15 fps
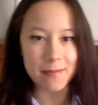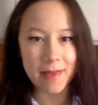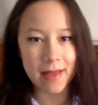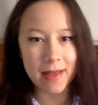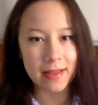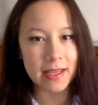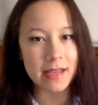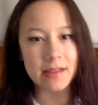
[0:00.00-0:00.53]

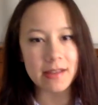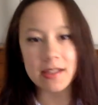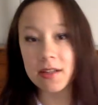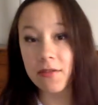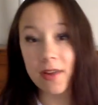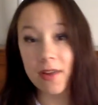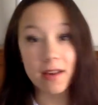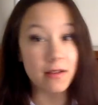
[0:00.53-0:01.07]
belly and stuff,
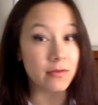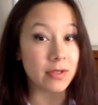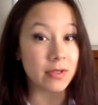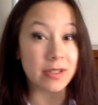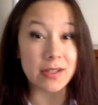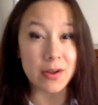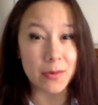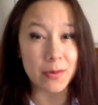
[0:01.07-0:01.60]
I didn't really
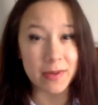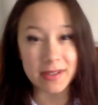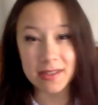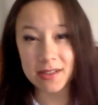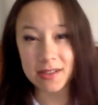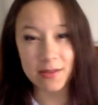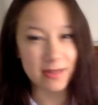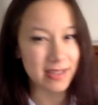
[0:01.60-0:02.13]
know what
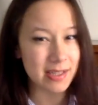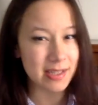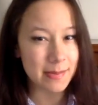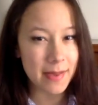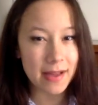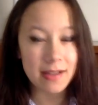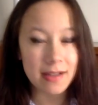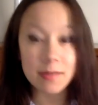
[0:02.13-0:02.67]
to
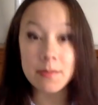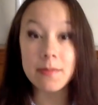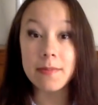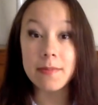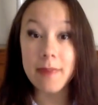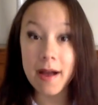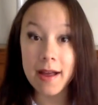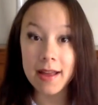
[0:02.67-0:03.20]
expect,
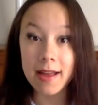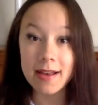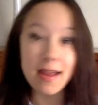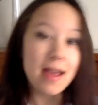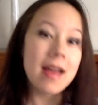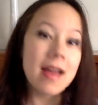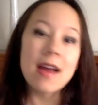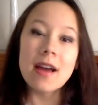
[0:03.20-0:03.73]
but
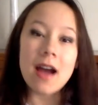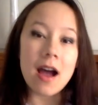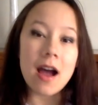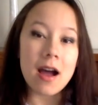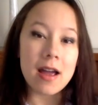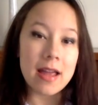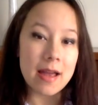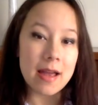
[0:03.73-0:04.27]
I
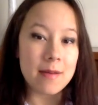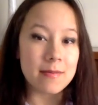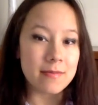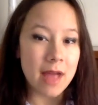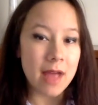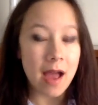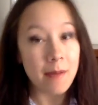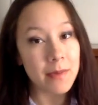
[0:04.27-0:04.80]
am
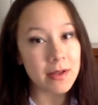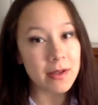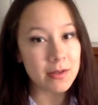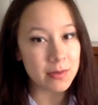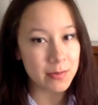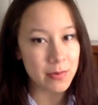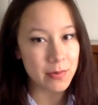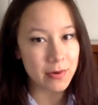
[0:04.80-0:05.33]
happy to
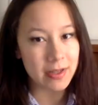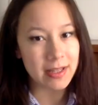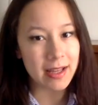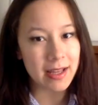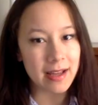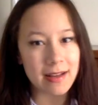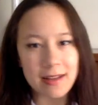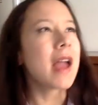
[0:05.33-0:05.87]
report
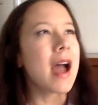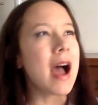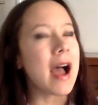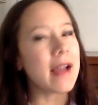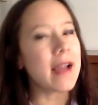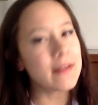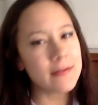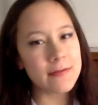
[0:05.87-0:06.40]
that
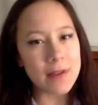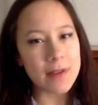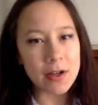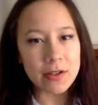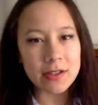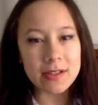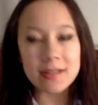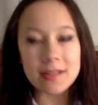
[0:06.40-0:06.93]
I've
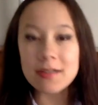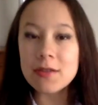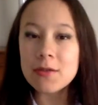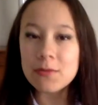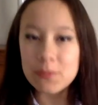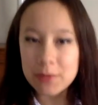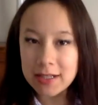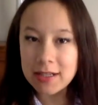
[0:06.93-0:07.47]
felt
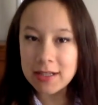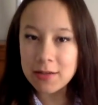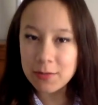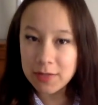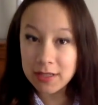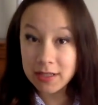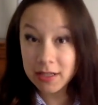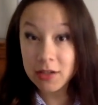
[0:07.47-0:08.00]

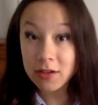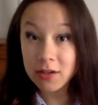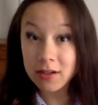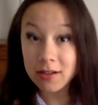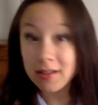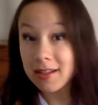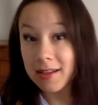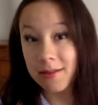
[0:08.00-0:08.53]
really
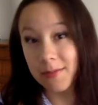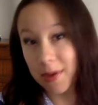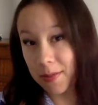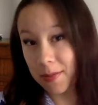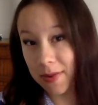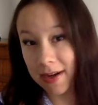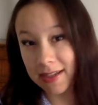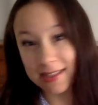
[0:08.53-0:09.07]
good in my
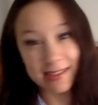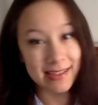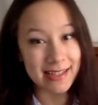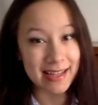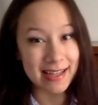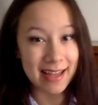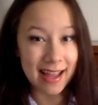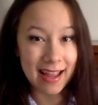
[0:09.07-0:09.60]

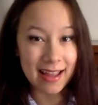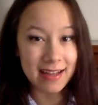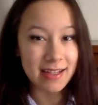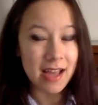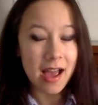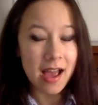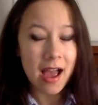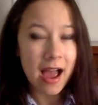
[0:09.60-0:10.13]
pregnancy, and
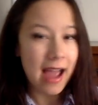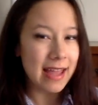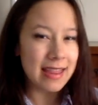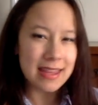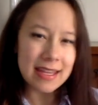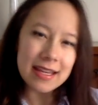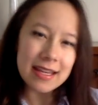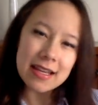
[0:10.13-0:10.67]
I
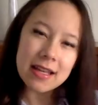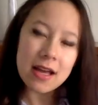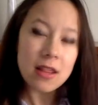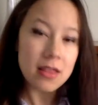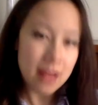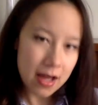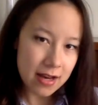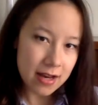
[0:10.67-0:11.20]
think a
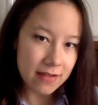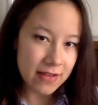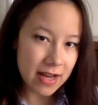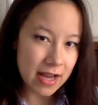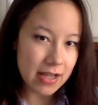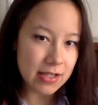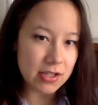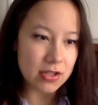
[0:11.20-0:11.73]
lot of it
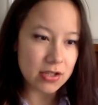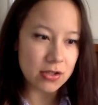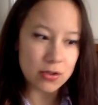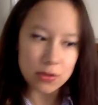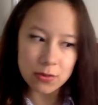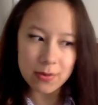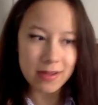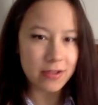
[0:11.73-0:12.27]
has to
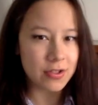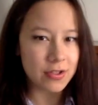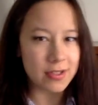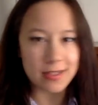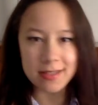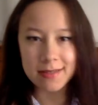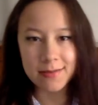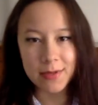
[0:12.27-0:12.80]
do with
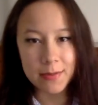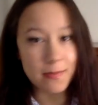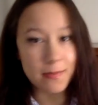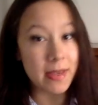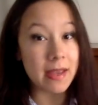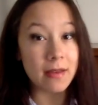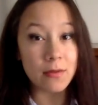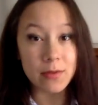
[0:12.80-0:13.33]
just
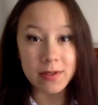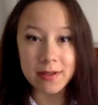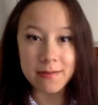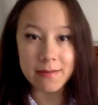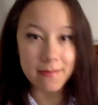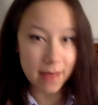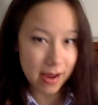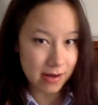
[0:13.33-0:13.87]
being really
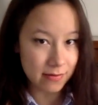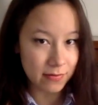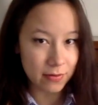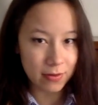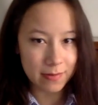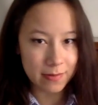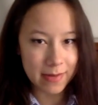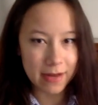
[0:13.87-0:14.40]

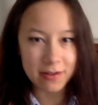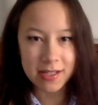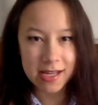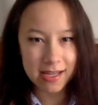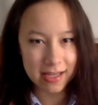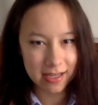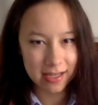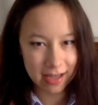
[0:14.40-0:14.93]
mindful about
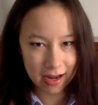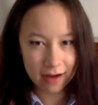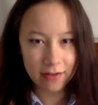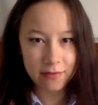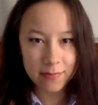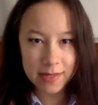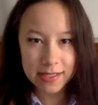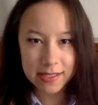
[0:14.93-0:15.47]
taking care
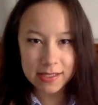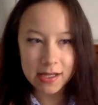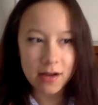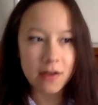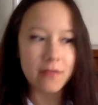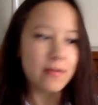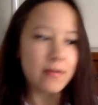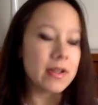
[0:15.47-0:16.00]
of
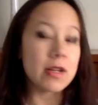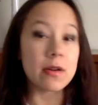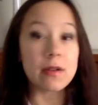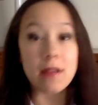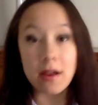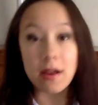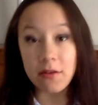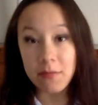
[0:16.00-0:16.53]
myself. You know, a
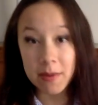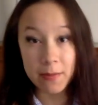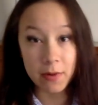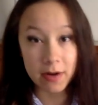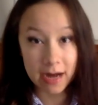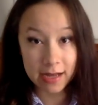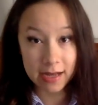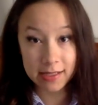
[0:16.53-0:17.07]
lot of people
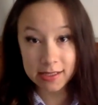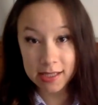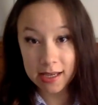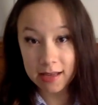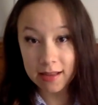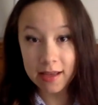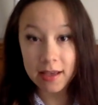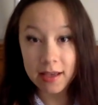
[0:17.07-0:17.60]
are
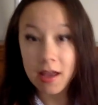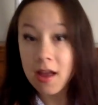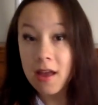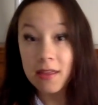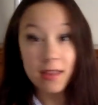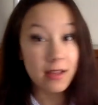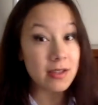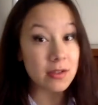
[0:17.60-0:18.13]
asking, like,
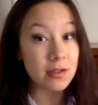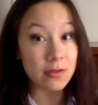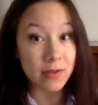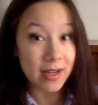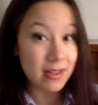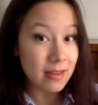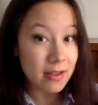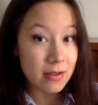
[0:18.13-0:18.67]
that's
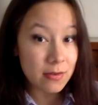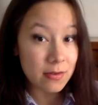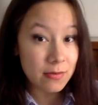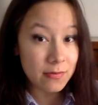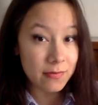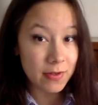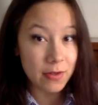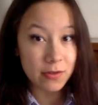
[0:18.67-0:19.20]
great that you
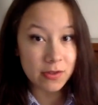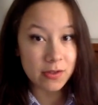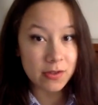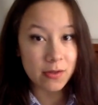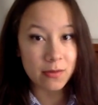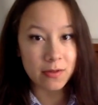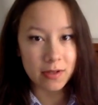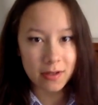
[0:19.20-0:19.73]
feel
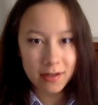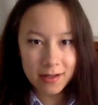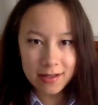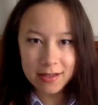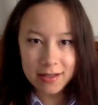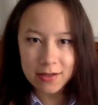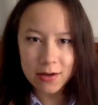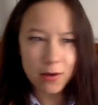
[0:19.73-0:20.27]
so
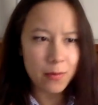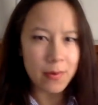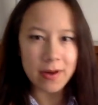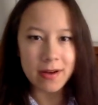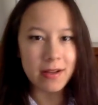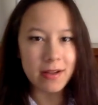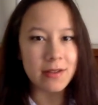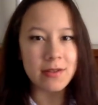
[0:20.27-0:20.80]
good. You know, what
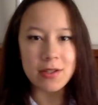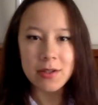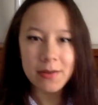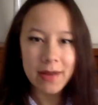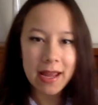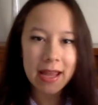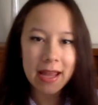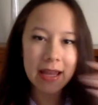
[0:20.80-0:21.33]
are you
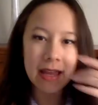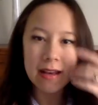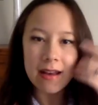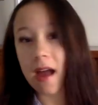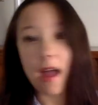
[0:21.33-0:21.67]
doing? And